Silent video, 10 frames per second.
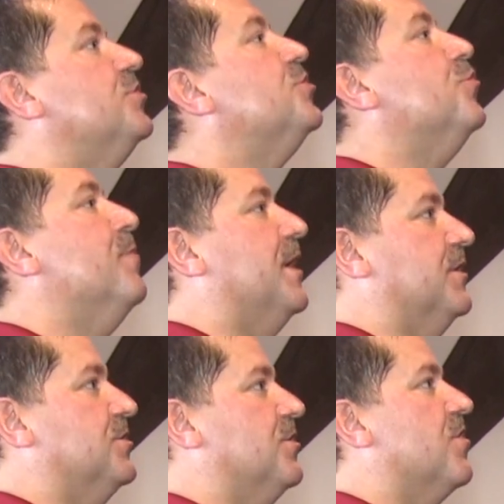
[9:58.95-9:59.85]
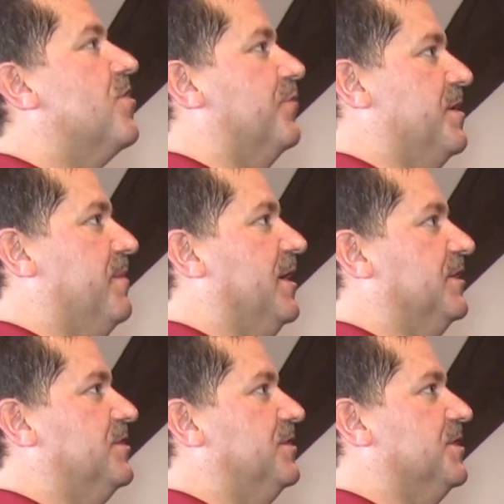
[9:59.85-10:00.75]
2 minutes, 3
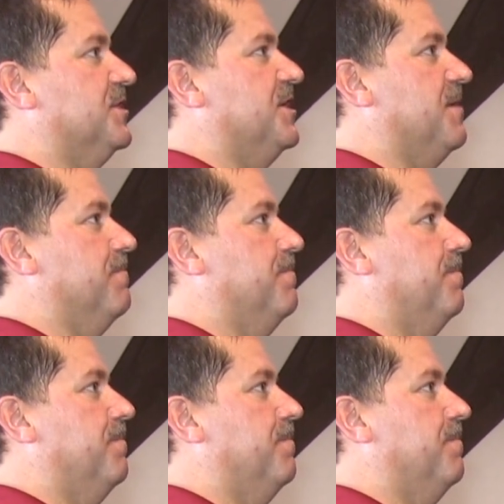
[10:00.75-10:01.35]
minutes to steam.